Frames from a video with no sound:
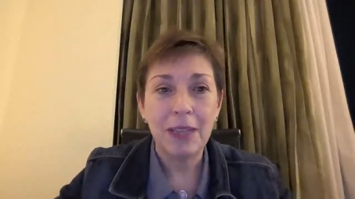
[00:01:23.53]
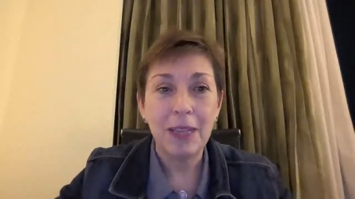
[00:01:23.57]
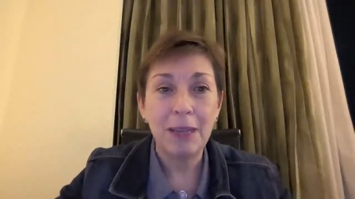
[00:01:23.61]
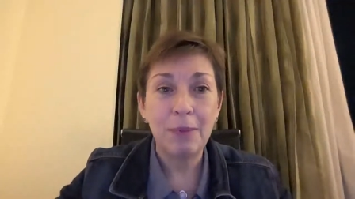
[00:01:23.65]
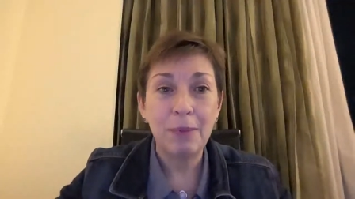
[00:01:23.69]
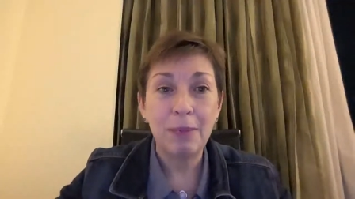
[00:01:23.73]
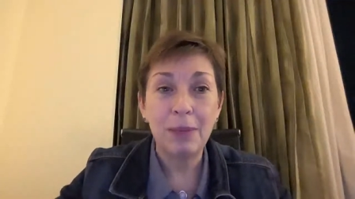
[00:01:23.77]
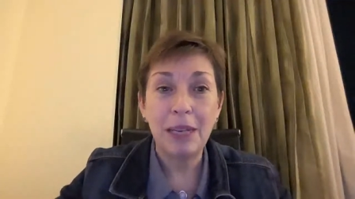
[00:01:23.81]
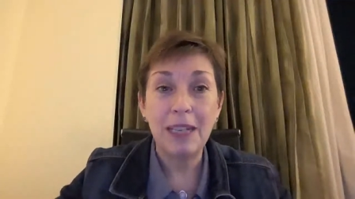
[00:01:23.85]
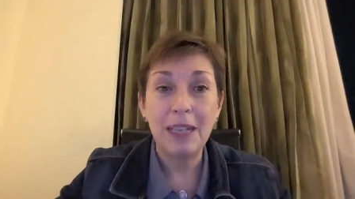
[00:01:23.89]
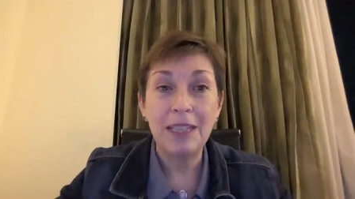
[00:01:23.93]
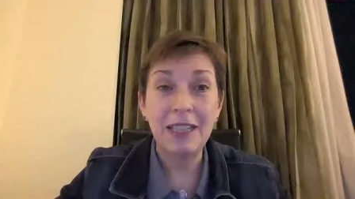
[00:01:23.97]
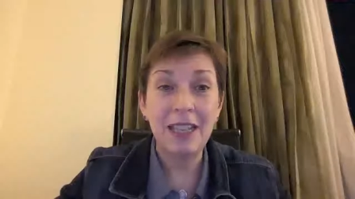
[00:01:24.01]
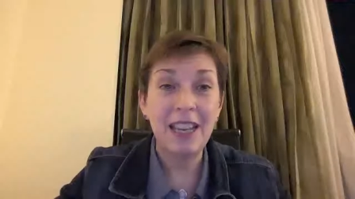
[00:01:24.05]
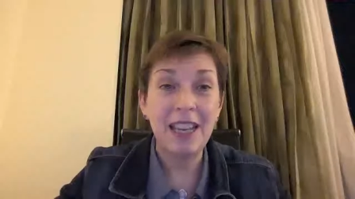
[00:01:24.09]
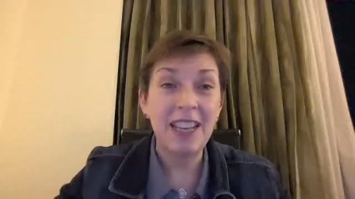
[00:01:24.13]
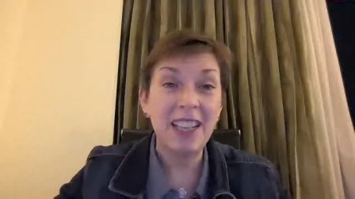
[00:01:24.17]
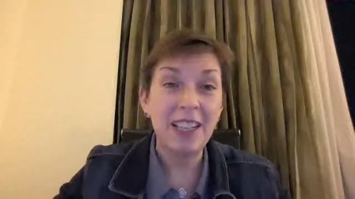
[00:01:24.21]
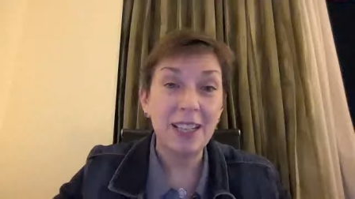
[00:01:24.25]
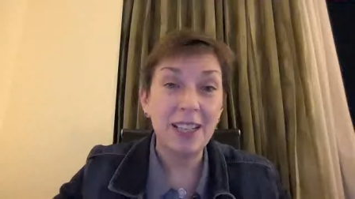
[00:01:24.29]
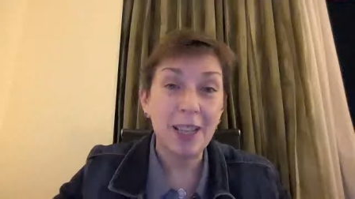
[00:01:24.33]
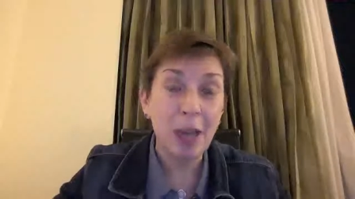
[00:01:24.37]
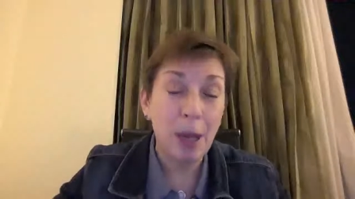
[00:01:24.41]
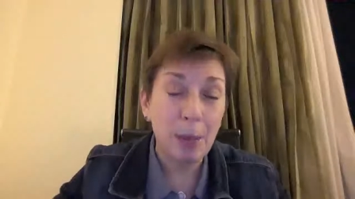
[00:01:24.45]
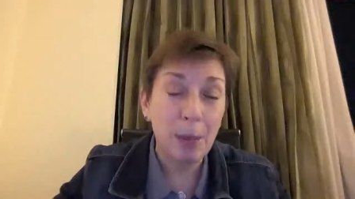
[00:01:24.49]
It may
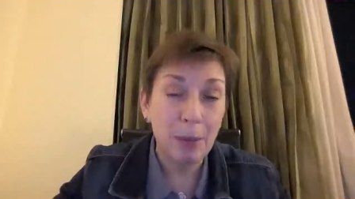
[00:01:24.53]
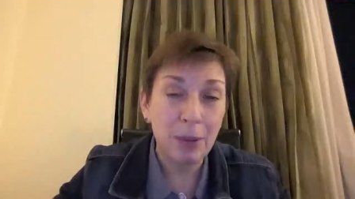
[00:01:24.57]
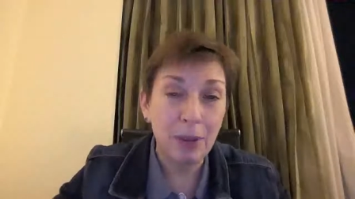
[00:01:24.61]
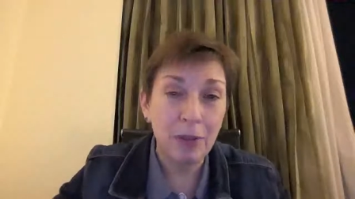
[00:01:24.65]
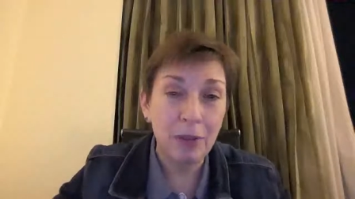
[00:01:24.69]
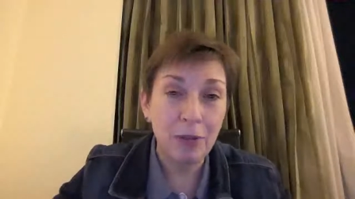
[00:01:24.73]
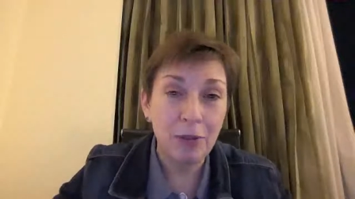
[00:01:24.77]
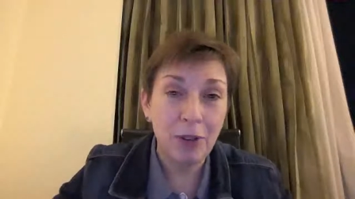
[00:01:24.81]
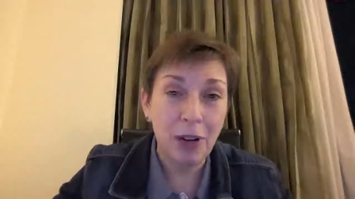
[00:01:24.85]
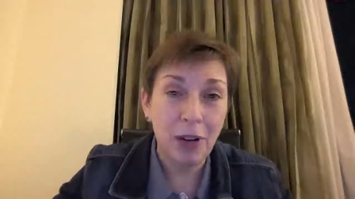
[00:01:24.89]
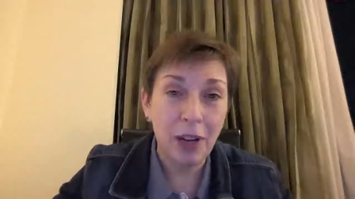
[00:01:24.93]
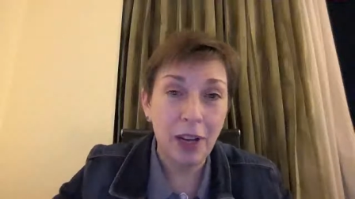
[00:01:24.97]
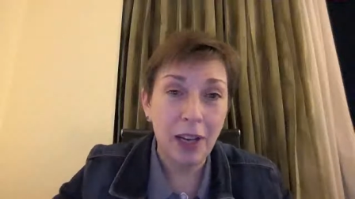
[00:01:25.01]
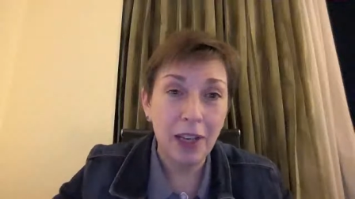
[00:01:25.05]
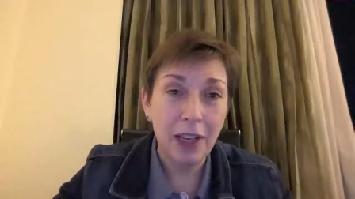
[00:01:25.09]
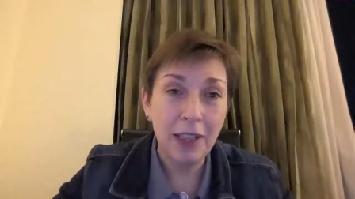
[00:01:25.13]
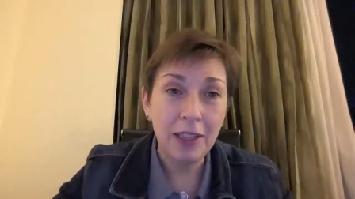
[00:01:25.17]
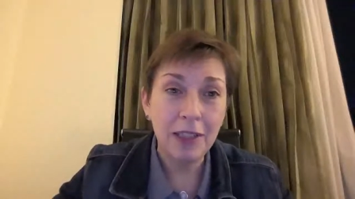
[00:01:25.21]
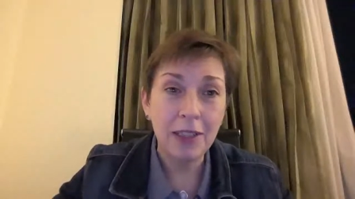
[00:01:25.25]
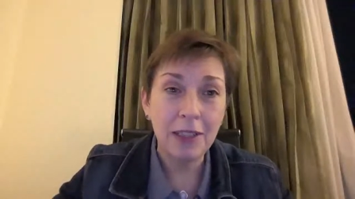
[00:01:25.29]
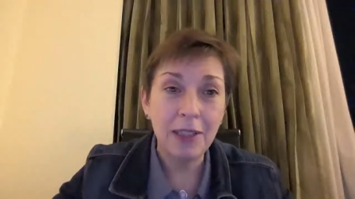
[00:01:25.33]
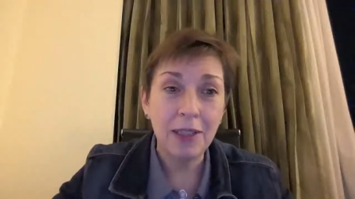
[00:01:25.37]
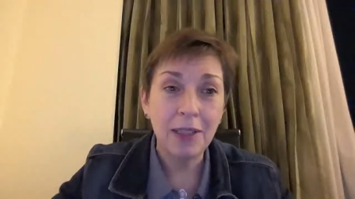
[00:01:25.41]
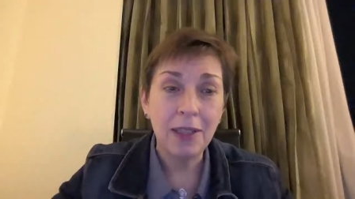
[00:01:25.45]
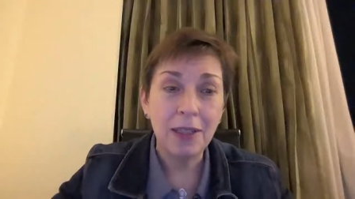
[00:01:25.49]
take a couple of
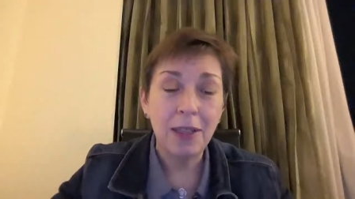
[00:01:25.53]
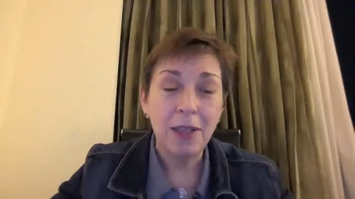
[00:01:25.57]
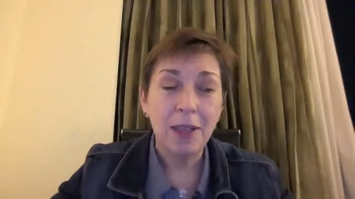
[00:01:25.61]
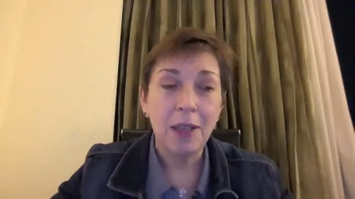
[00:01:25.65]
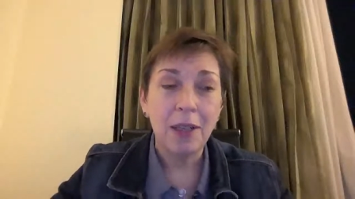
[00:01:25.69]
tries,